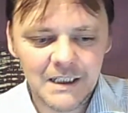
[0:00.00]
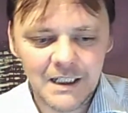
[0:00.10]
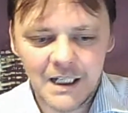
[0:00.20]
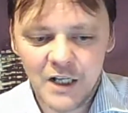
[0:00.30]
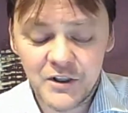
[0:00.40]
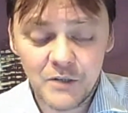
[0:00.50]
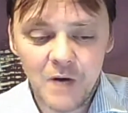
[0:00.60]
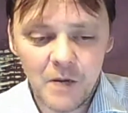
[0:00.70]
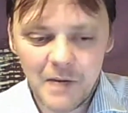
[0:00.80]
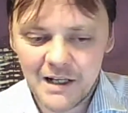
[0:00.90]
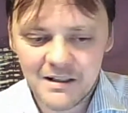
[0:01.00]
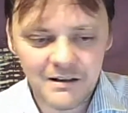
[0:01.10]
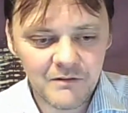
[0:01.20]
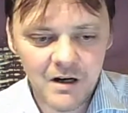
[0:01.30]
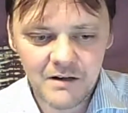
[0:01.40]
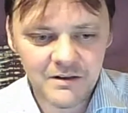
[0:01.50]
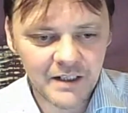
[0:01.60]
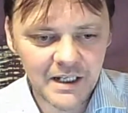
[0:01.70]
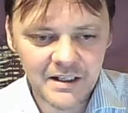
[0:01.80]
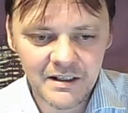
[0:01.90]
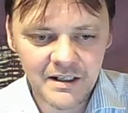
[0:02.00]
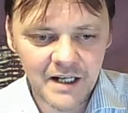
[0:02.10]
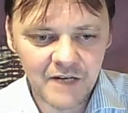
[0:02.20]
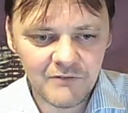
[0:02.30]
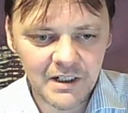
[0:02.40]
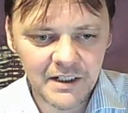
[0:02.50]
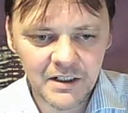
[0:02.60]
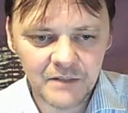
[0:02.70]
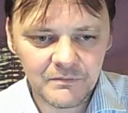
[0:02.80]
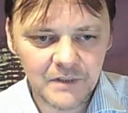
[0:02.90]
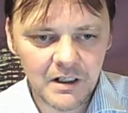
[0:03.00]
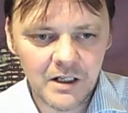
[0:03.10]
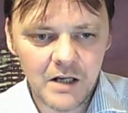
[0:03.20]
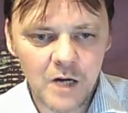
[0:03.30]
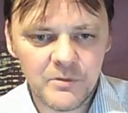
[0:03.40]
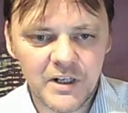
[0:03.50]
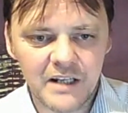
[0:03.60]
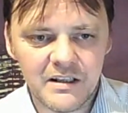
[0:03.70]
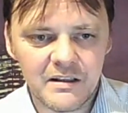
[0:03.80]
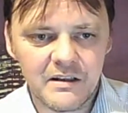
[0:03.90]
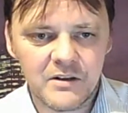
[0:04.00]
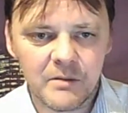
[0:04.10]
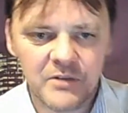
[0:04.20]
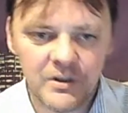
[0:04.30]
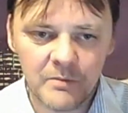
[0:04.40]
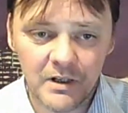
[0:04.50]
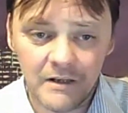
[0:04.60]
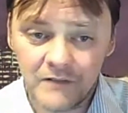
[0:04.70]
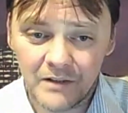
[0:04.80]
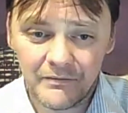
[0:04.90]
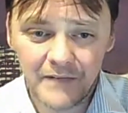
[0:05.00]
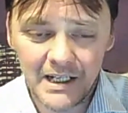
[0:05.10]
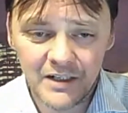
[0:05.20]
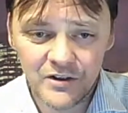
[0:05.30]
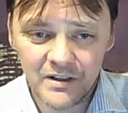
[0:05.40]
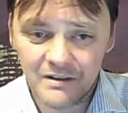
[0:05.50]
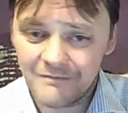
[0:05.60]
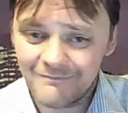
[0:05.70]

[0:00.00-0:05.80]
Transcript: I do hope Alison Hartson gets in today. I really do. I hope she gets into the top 2, but I've got a feeling she's